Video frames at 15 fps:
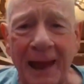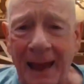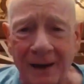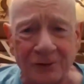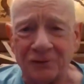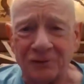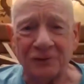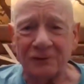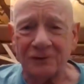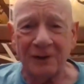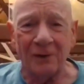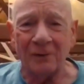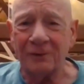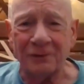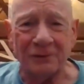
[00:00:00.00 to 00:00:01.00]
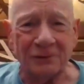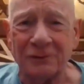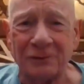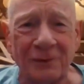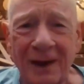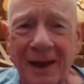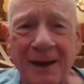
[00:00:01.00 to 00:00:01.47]
acts as though
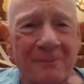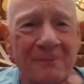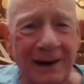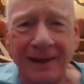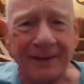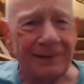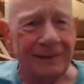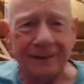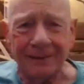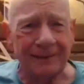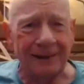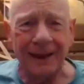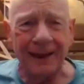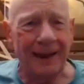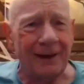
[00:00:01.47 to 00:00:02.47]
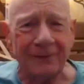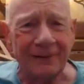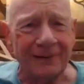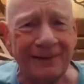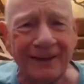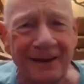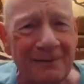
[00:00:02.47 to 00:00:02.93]
this is, but I thought, how
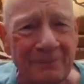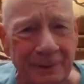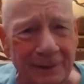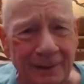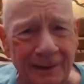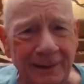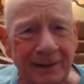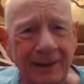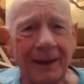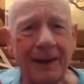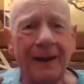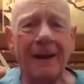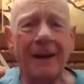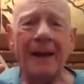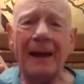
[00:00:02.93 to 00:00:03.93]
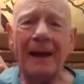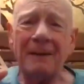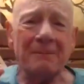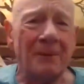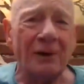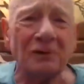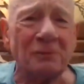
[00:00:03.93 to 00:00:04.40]
can that be?
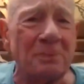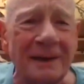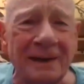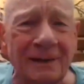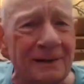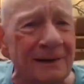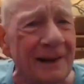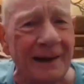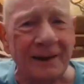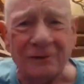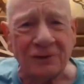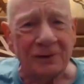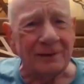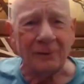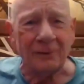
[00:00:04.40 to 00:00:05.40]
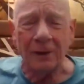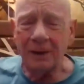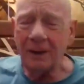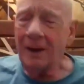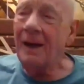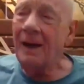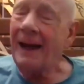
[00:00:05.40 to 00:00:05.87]
It must be a legend.
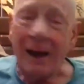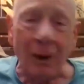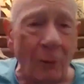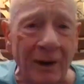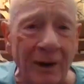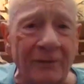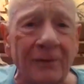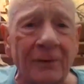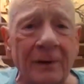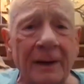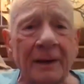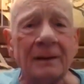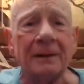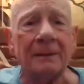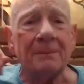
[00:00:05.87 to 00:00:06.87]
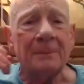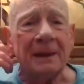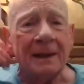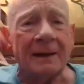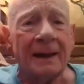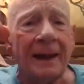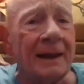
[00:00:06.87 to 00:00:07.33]
However, in the
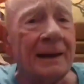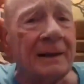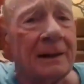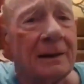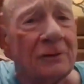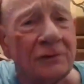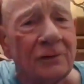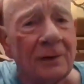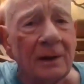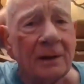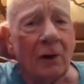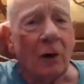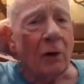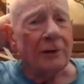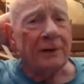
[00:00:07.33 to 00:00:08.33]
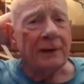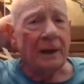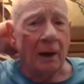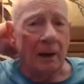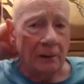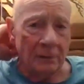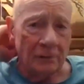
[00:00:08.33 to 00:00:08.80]
mid 80s, an
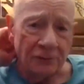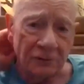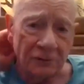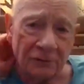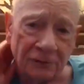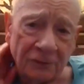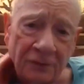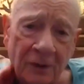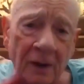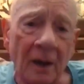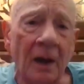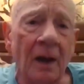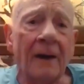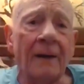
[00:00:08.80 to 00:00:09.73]
archaeologist